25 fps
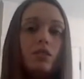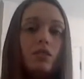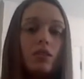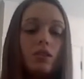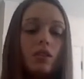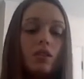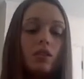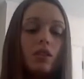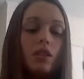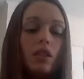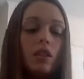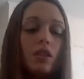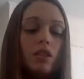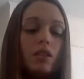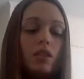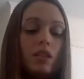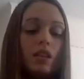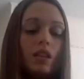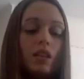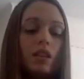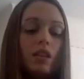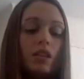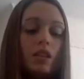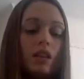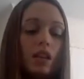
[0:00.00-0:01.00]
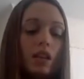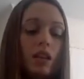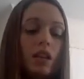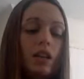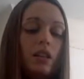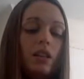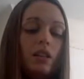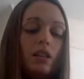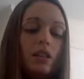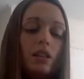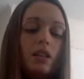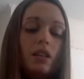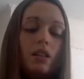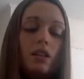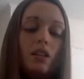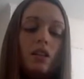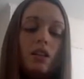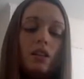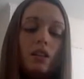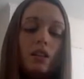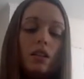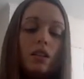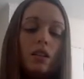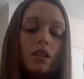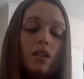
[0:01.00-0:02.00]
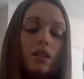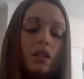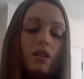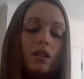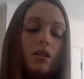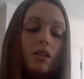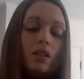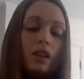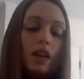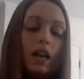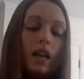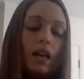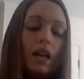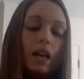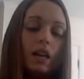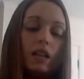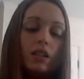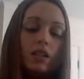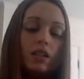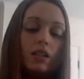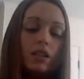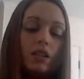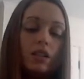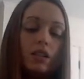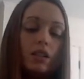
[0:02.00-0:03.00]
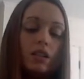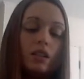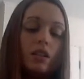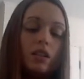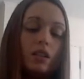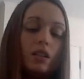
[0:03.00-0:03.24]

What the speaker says: the salts is done, you can go ahead and just